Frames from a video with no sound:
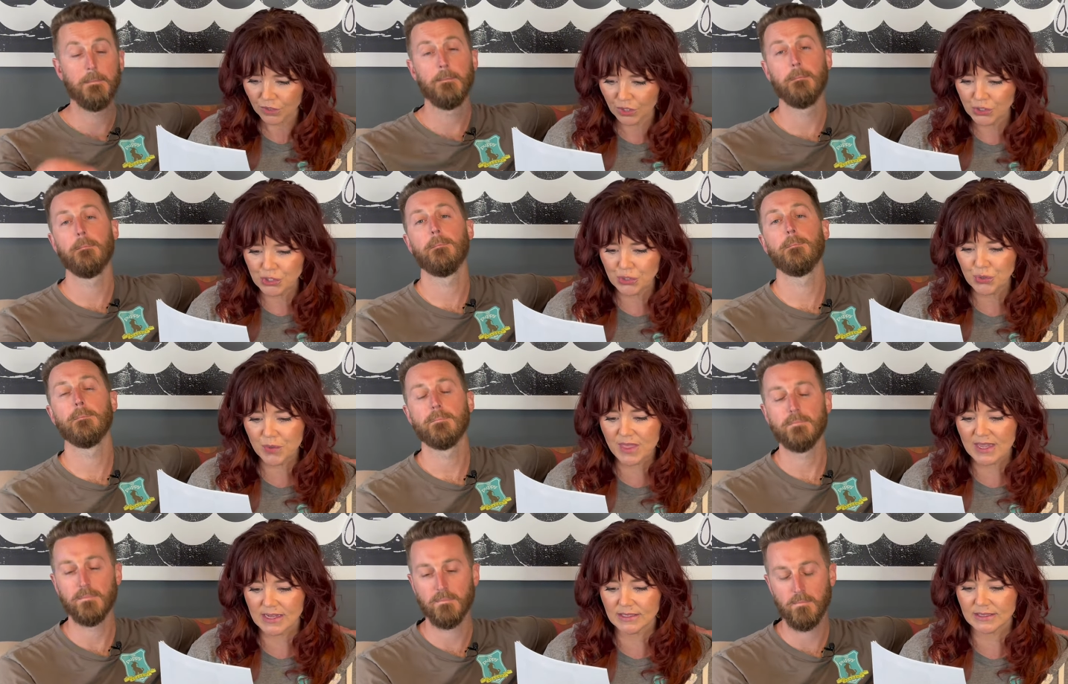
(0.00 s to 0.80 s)
Speaker 1: Do
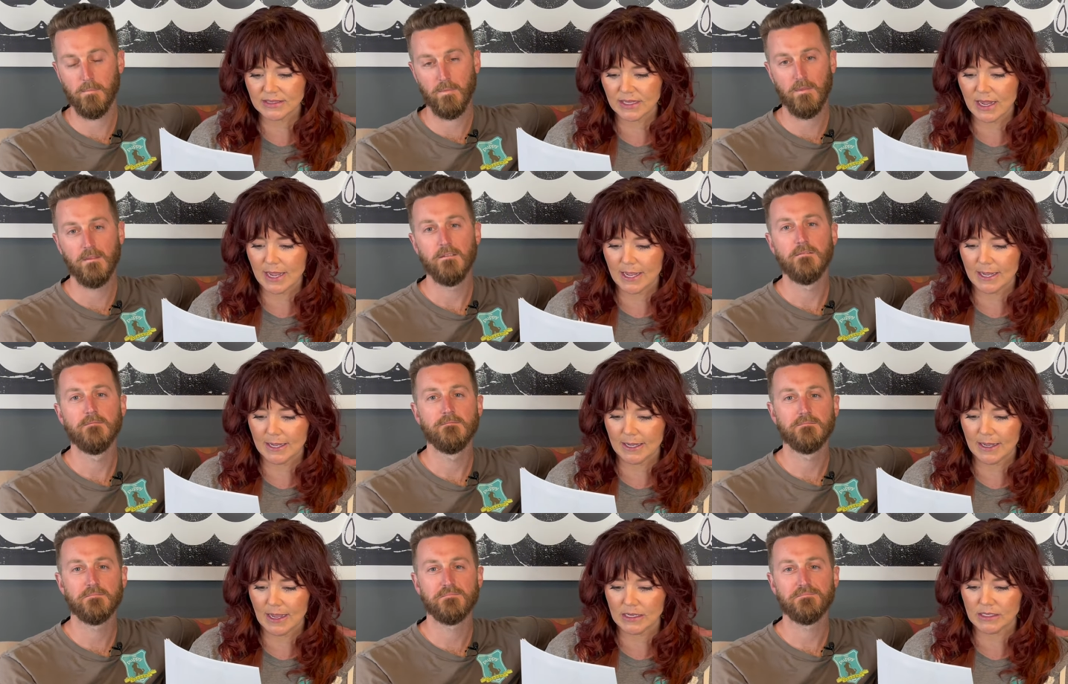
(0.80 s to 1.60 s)
this
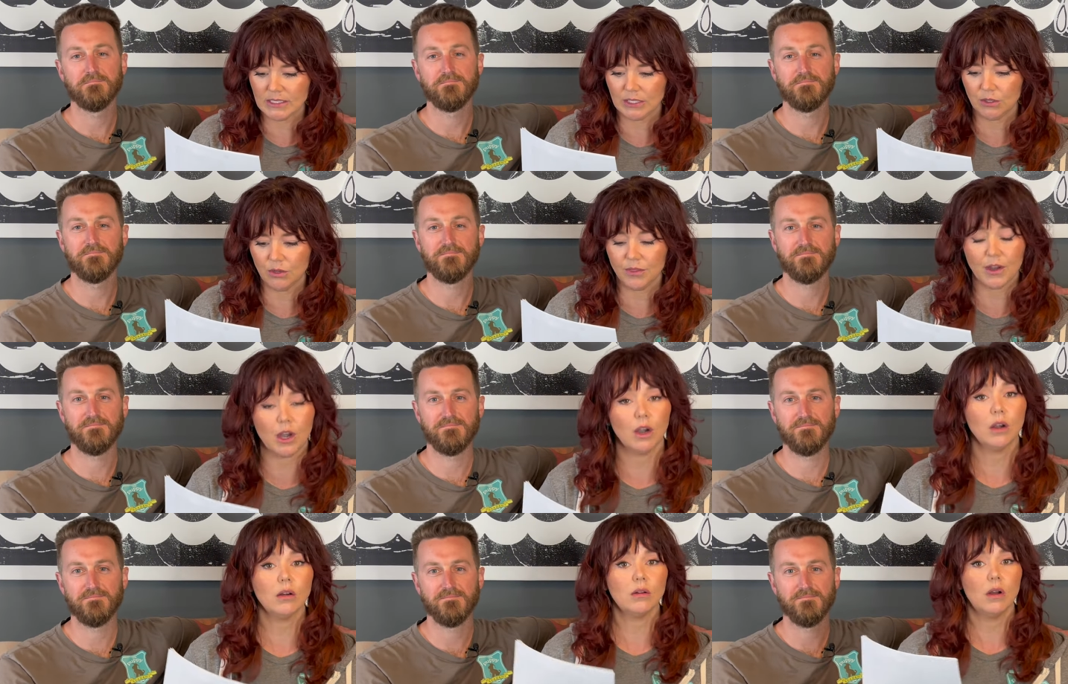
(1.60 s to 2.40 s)
uh, until
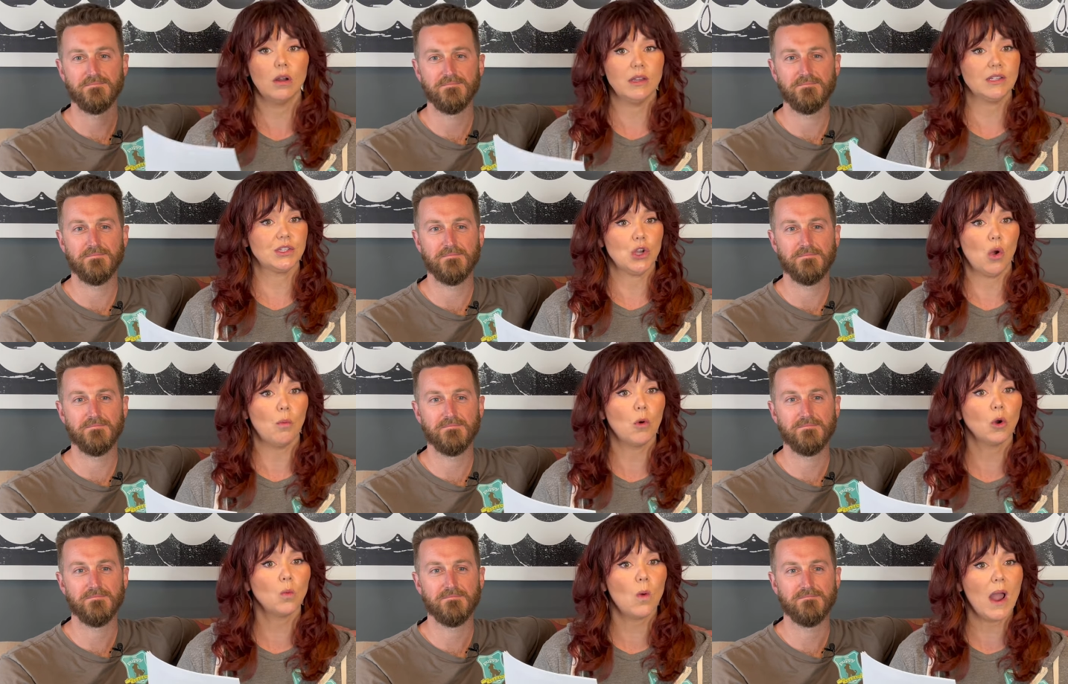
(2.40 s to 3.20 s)
there is no
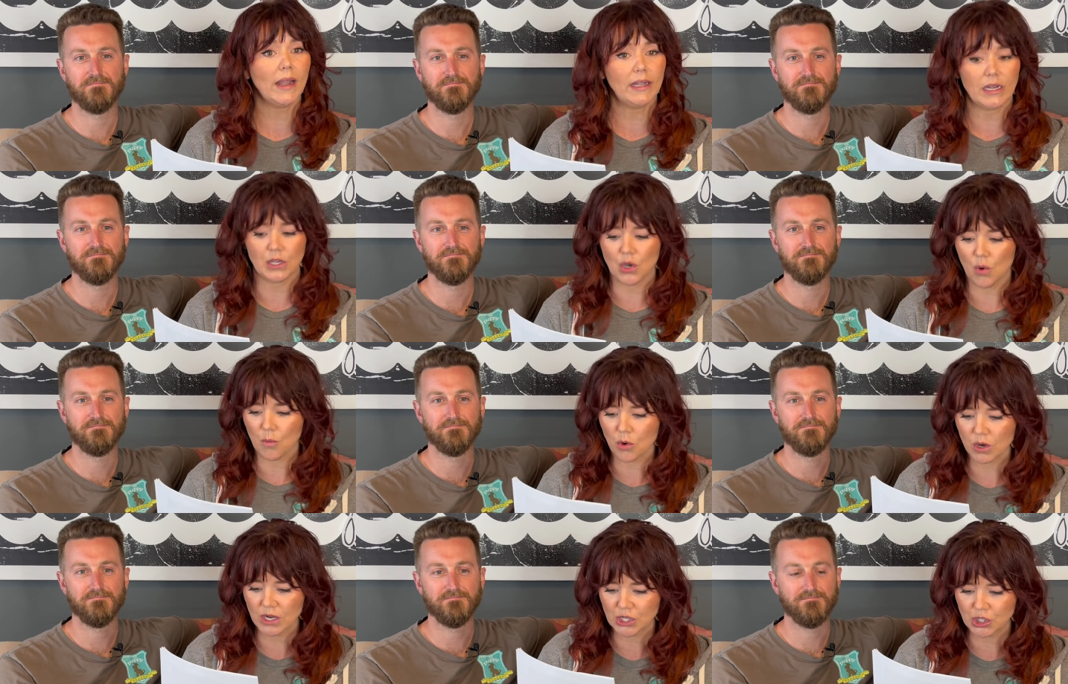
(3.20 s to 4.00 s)
more whining, no
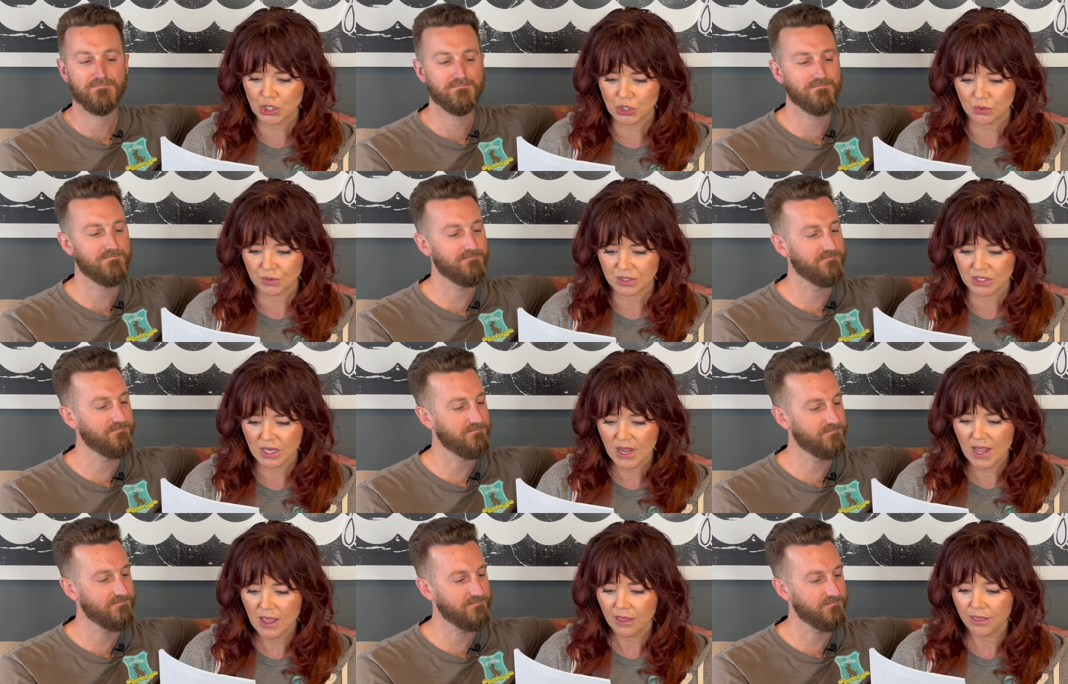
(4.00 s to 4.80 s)
more issues.
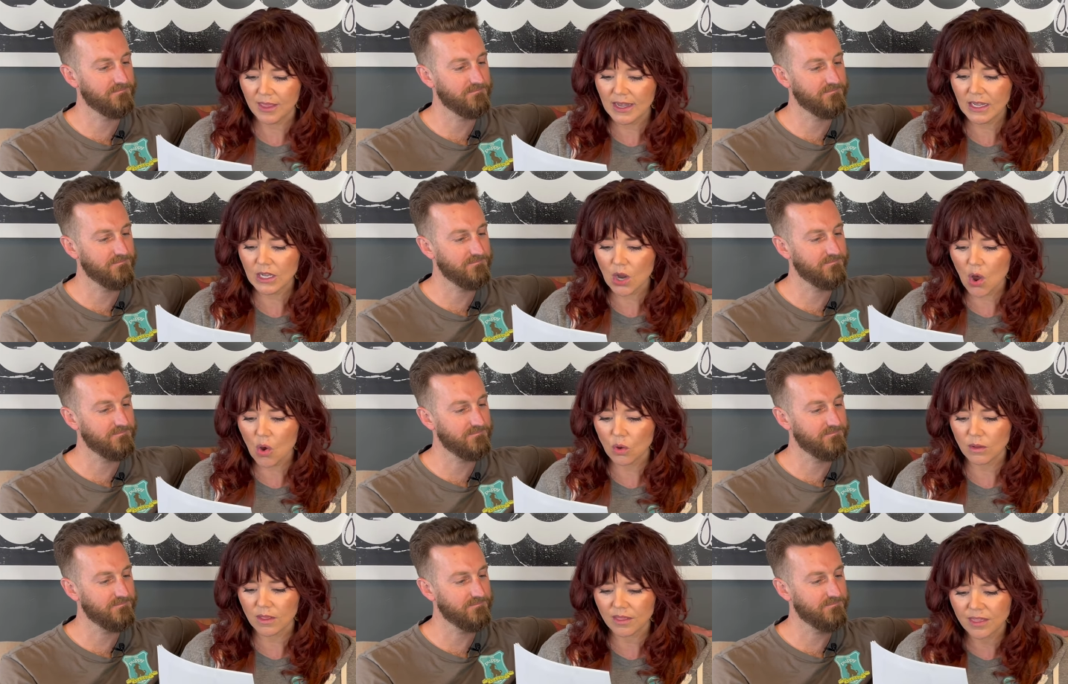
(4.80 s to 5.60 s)
Then
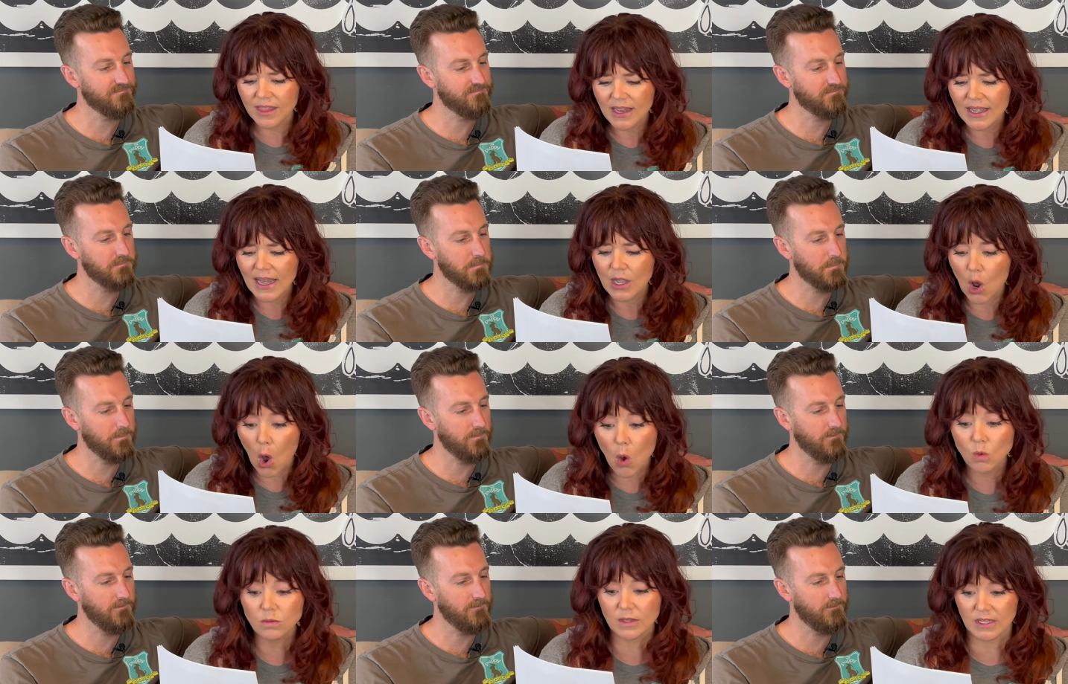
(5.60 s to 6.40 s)
and, then and
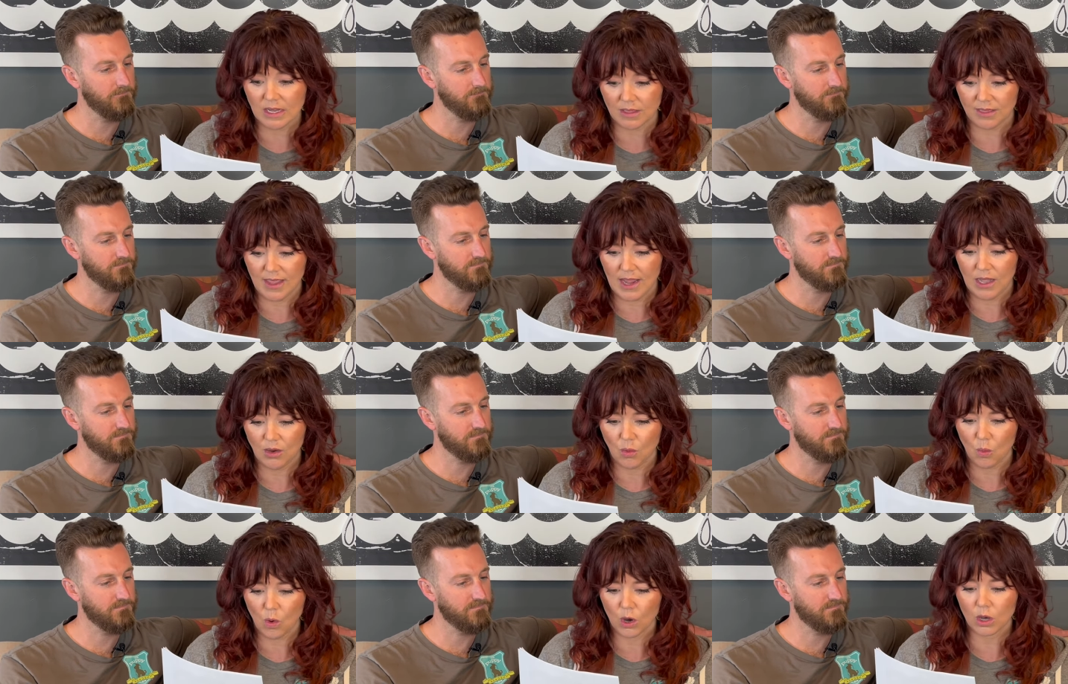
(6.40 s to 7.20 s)
only then
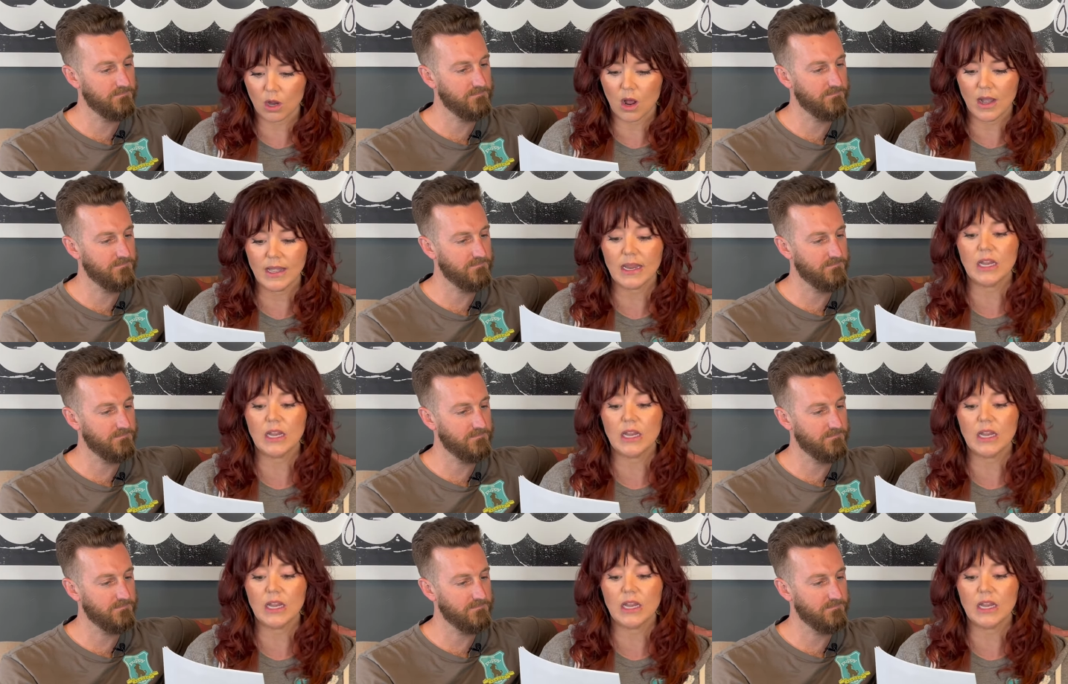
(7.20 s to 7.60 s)
work on